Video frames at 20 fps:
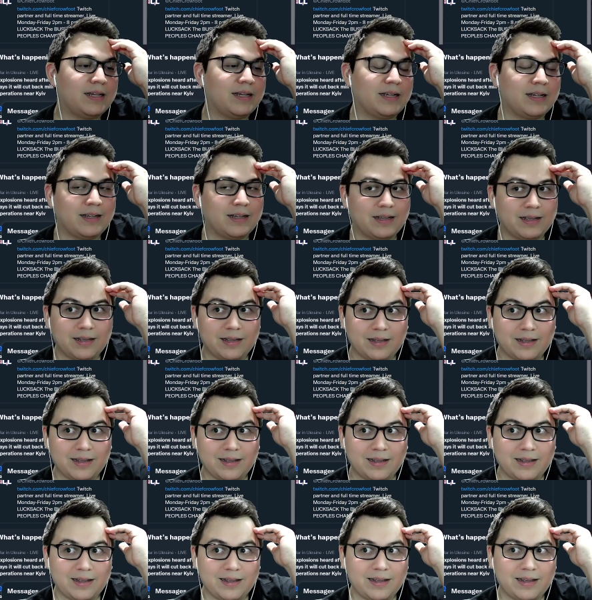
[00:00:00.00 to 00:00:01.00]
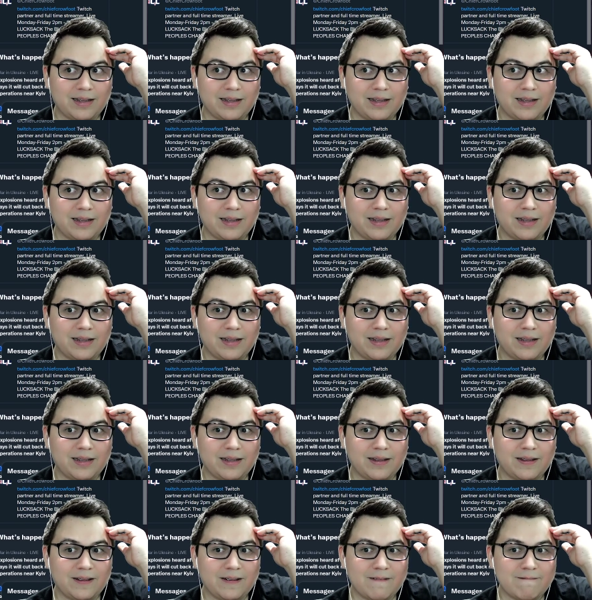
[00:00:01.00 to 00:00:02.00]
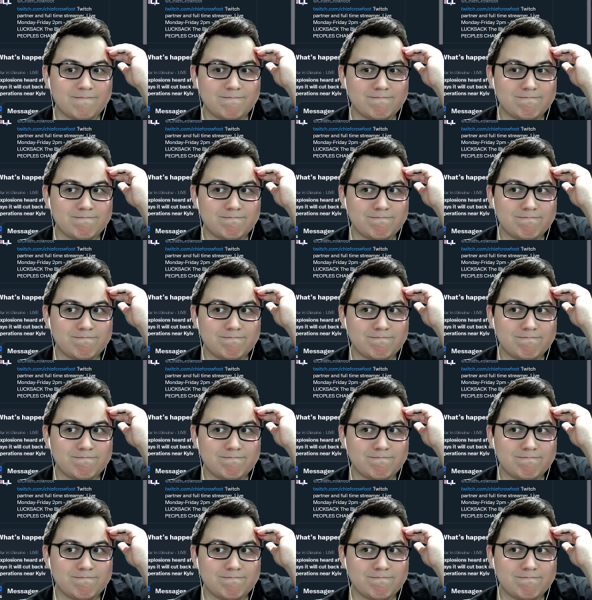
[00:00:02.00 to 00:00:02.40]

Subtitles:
No one is speaking in this clip.